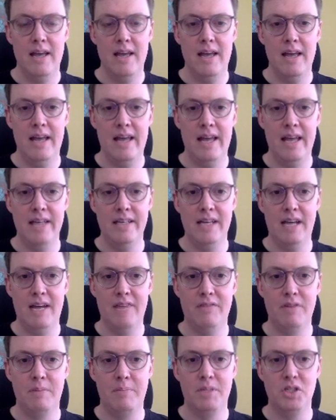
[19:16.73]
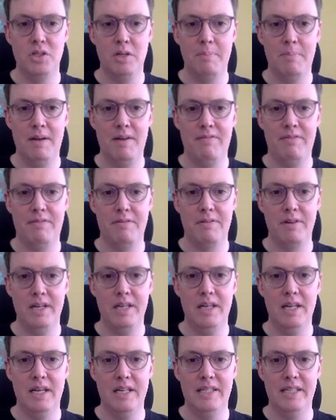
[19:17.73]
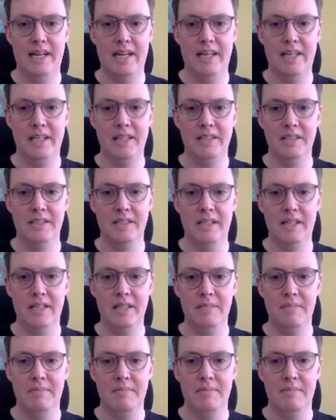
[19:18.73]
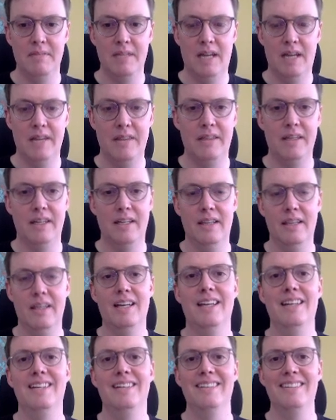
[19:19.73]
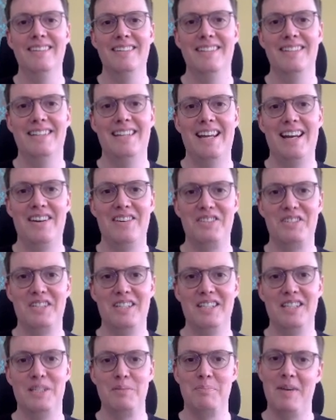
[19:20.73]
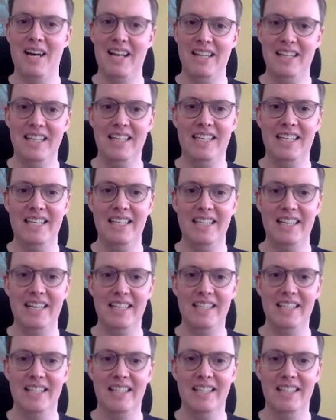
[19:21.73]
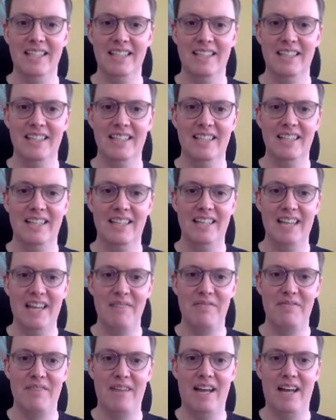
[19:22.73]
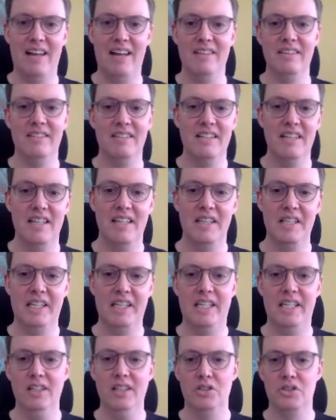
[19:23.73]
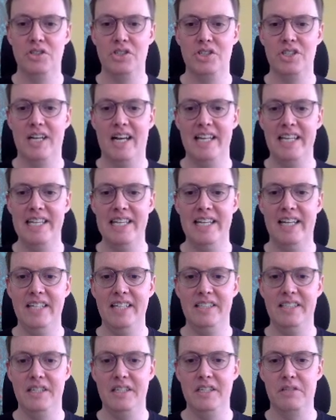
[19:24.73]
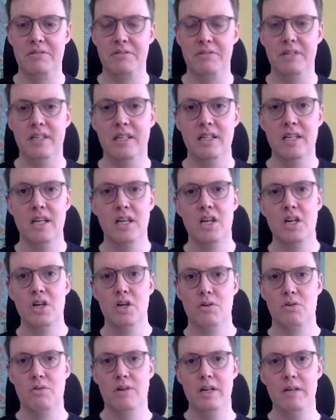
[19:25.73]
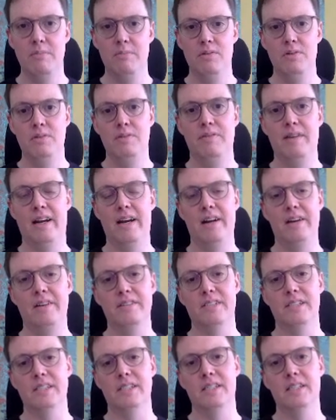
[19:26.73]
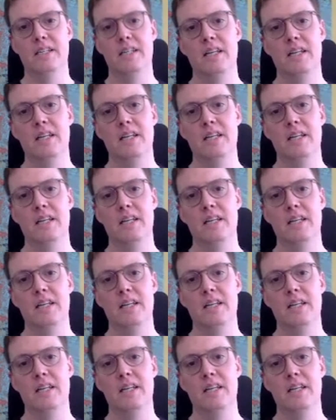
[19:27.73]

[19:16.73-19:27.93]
And after bishop f3 attacking this knight, I think then Harrison spotted the key idea and found the killer shot, knight c3. Great move, Harrison.